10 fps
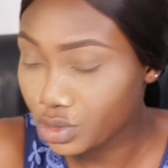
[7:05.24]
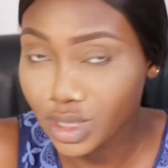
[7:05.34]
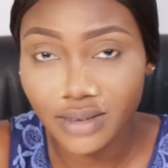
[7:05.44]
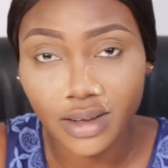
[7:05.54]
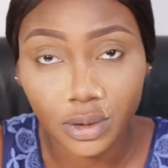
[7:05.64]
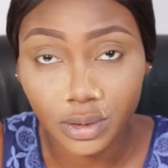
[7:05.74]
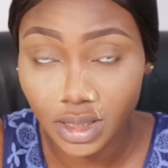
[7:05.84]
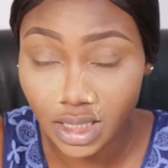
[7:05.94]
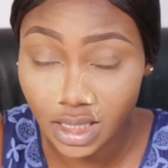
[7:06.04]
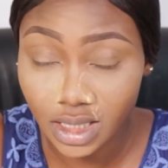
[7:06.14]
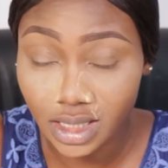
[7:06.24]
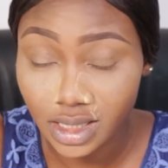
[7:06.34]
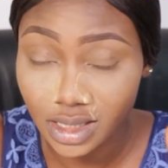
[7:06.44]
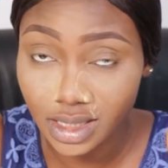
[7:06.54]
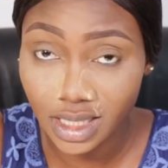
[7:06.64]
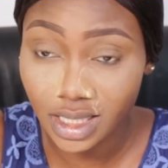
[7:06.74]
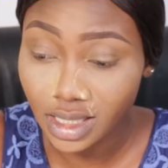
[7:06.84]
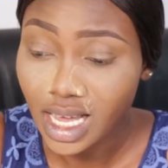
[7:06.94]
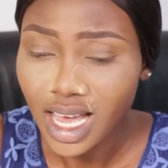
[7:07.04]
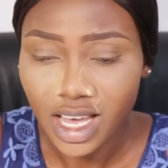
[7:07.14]
you are ever going to need is in.
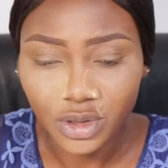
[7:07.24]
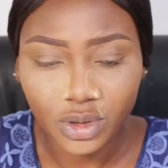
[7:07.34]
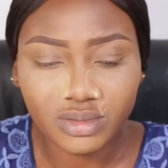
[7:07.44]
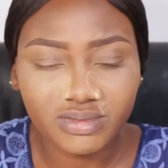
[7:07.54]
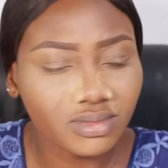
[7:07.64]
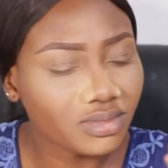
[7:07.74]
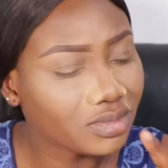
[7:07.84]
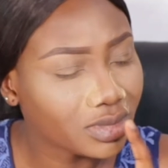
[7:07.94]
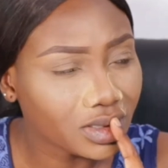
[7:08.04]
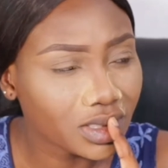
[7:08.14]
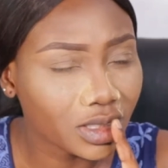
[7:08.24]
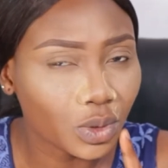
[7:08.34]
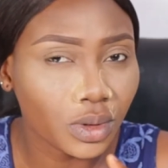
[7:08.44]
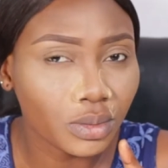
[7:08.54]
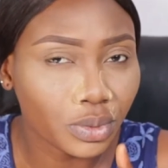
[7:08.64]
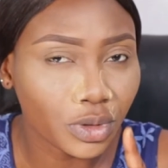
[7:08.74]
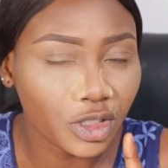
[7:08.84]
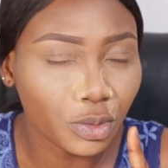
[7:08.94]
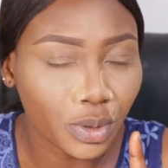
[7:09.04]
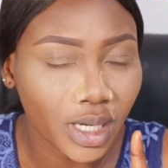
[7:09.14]
This is one
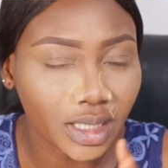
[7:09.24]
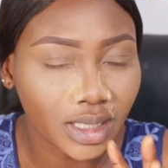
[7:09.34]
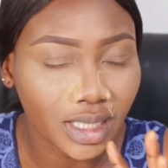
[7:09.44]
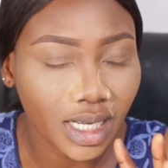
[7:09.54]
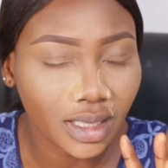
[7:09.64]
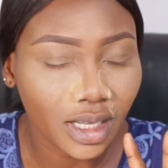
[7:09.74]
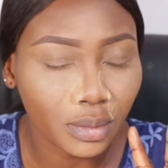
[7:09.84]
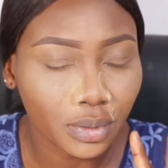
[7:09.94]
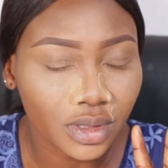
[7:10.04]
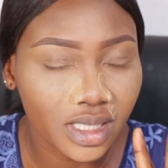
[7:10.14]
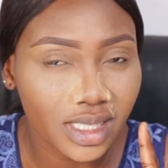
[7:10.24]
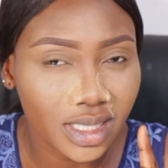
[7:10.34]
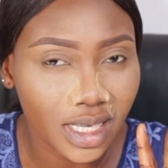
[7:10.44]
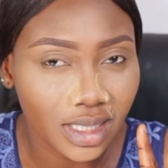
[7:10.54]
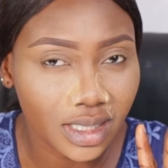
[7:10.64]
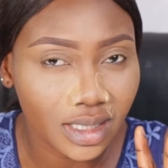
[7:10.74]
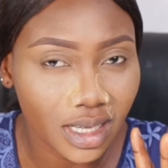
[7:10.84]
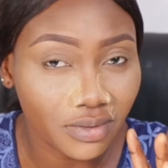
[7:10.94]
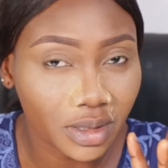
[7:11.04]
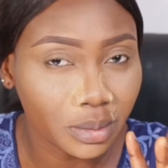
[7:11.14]
brush brand that their brush sets
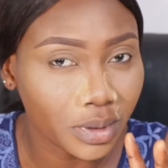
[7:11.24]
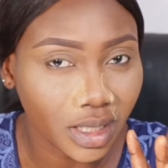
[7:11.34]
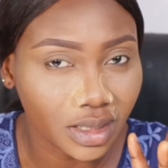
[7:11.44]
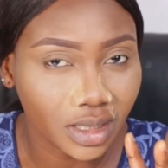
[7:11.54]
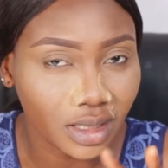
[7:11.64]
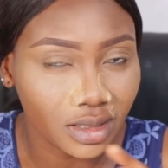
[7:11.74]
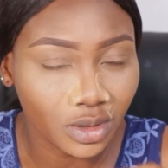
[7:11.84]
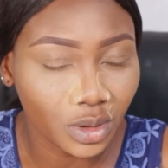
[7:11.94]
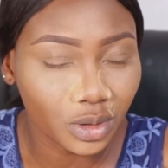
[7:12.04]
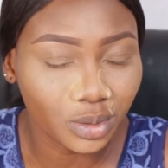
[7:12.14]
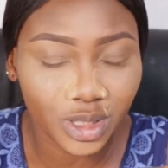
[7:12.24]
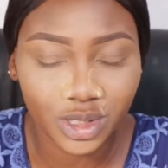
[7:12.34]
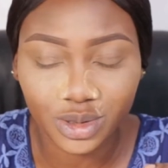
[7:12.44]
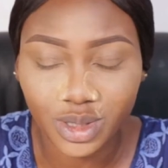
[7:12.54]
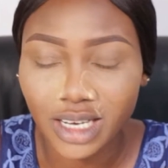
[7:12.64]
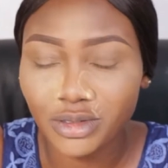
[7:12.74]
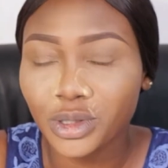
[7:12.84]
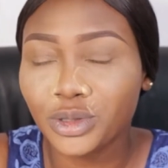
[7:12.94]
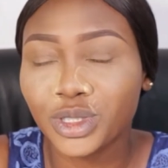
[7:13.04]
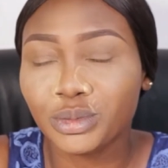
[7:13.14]
are very practical. It's not those brushes you have
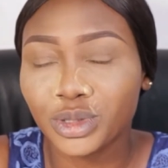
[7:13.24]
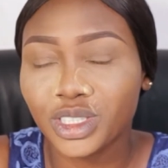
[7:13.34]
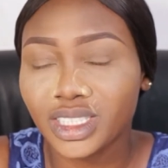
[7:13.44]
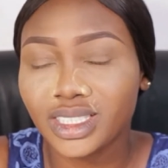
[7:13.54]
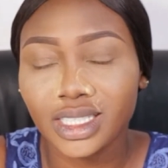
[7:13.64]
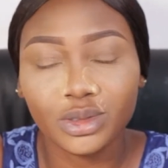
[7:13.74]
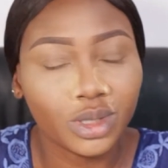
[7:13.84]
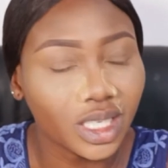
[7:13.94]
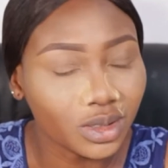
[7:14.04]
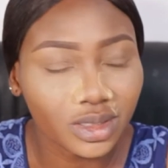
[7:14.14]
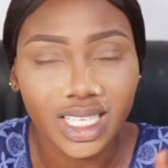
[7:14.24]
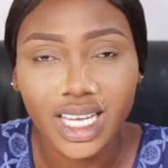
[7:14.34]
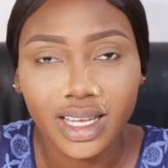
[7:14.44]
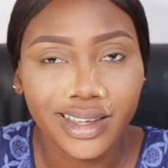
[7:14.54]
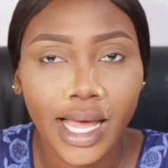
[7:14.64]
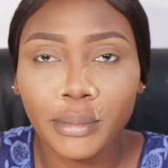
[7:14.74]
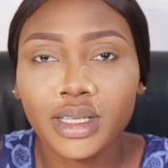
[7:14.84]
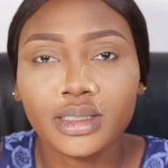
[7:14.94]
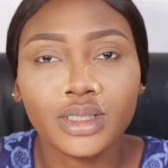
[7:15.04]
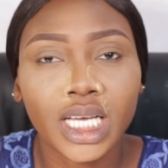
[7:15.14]
100 brushes and you cannot, I
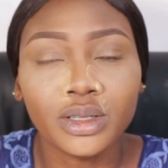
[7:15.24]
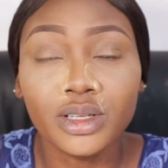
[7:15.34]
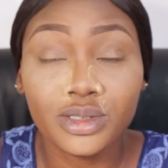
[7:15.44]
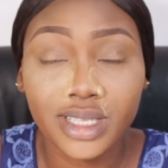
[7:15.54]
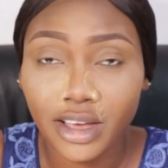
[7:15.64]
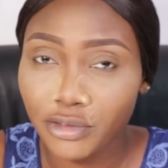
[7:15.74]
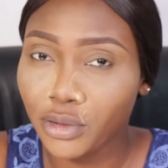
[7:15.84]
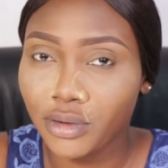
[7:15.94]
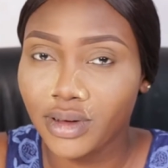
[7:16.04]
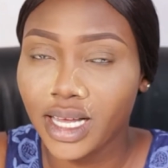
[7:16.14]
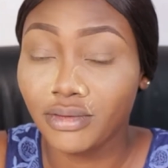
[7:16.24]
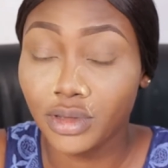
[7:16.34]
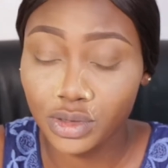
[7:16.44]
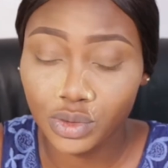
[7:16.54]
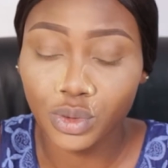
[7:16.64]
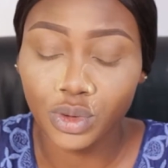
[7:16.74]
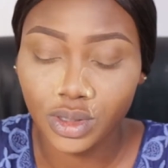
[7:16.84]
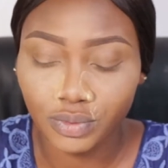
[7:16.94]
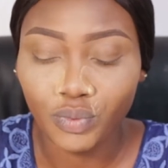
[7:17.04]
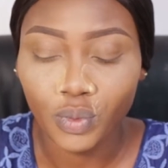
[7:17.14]
mean, you can only use like 4 or 5. This
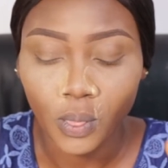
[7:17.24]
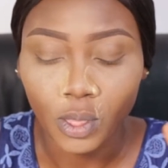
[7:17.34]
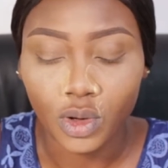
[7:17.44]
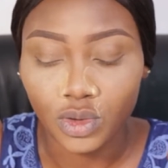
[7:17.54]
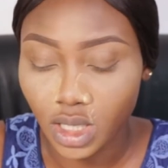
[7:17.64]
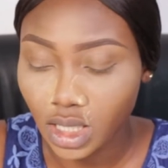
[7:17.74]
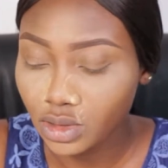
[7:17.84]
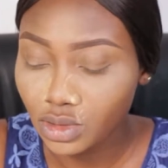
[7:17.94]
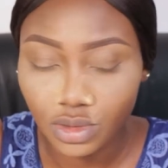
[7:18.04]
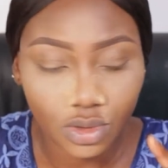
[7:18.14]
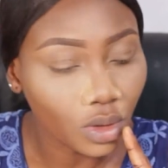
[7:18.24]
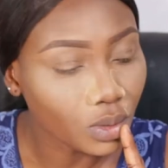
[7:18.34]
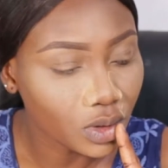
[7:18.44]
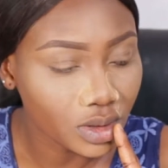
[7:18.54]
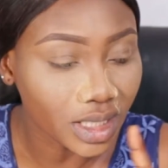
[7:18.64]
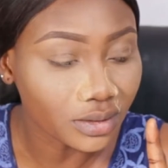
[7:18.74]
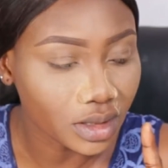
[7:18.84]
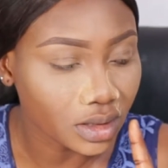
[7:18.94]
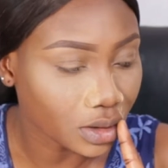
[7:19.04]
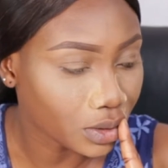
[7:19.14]
one, you can use almost every
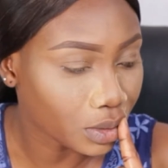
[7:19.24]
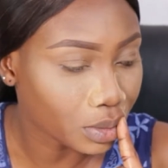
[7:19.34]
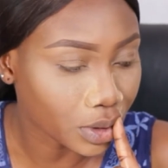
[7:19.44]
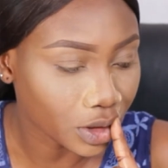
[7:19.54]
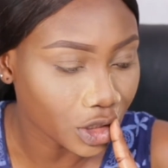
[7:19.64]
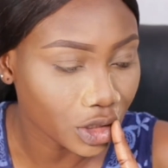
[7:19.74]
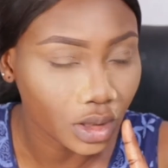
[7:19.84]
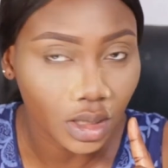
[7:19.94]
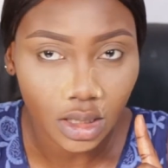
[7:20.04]
single brush